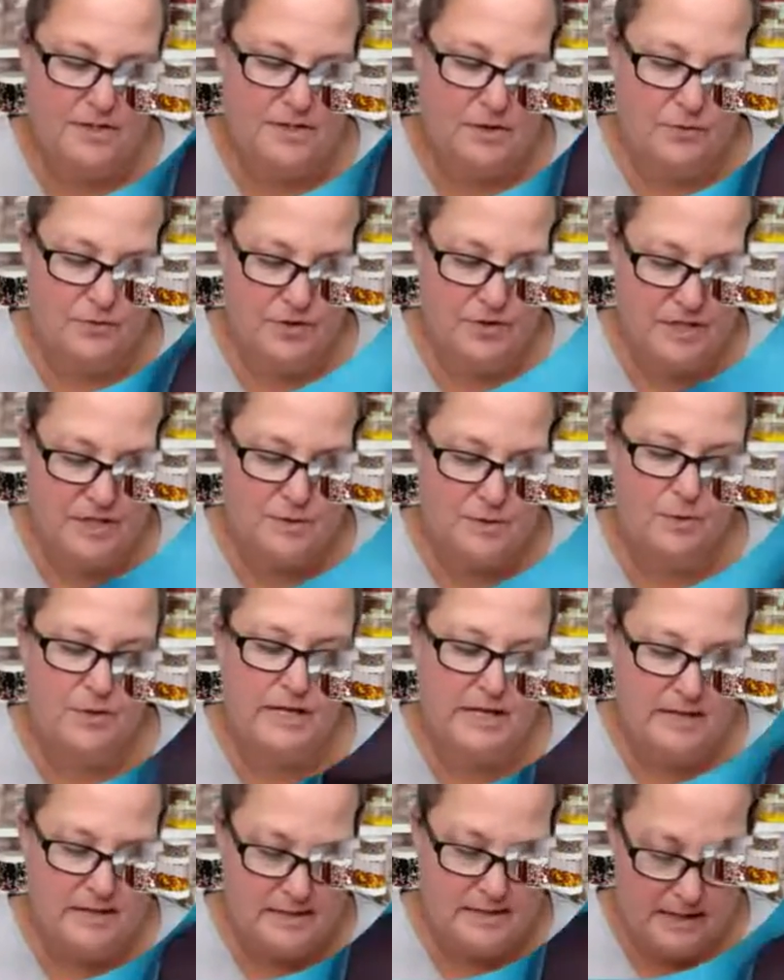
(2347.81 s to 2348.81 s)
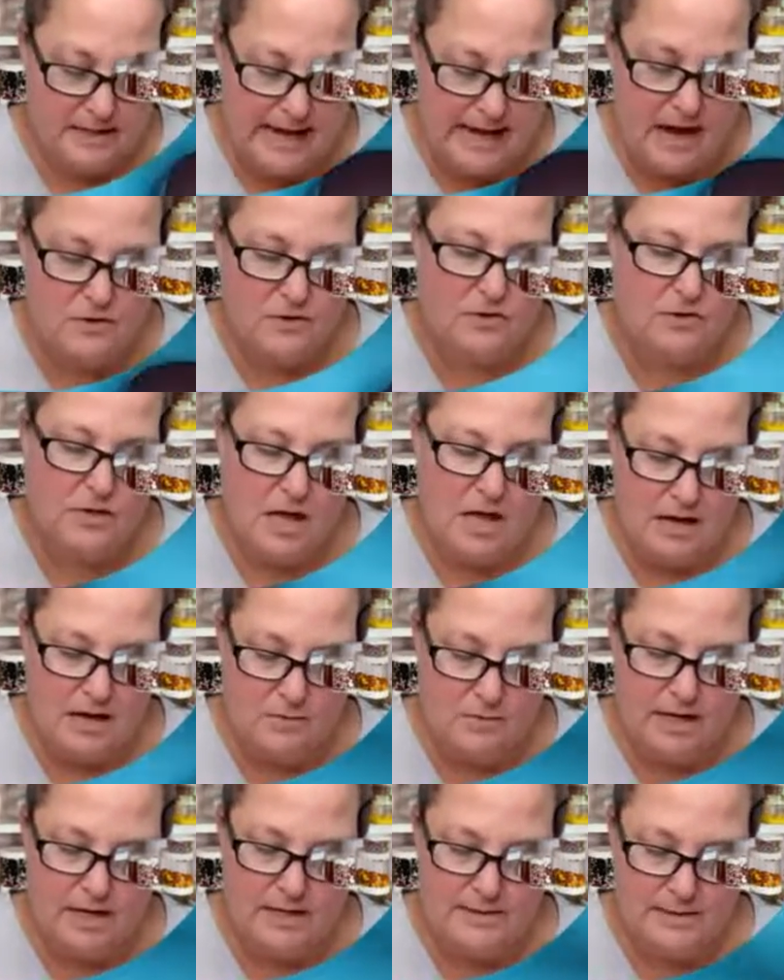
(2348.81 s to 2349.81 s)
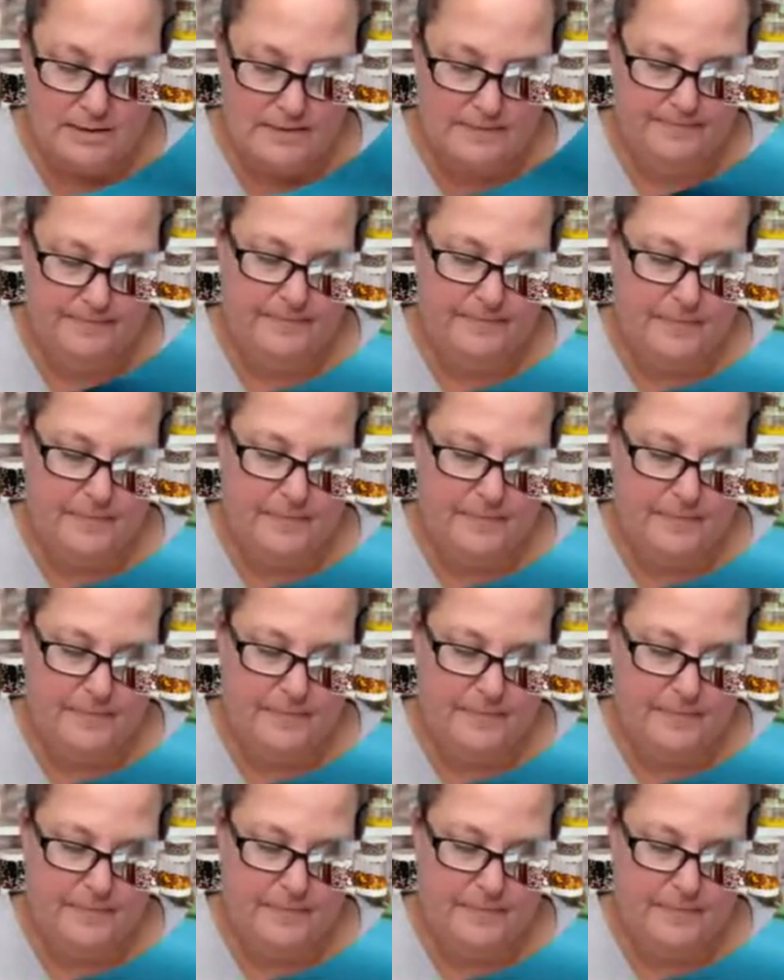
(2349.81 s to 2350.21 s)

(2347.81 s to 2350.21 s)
So this one is a counterclockwise.